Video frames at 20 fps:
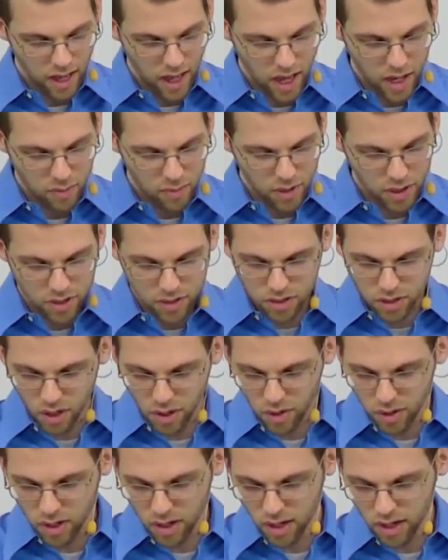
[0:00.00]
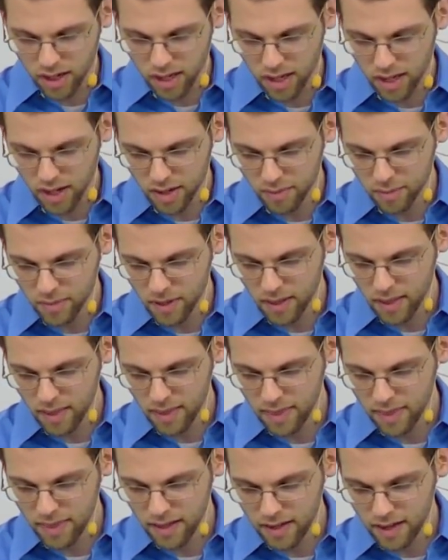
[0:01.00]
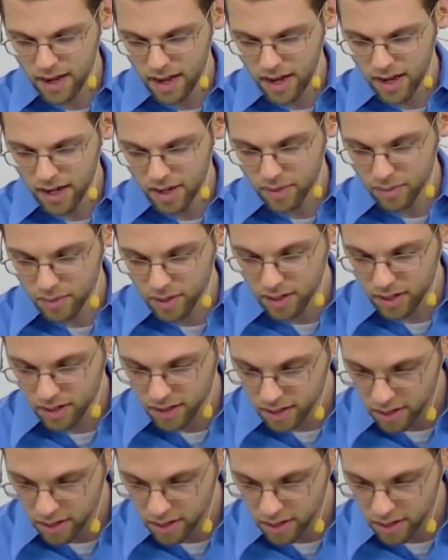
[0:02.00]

and bestowed on him the name,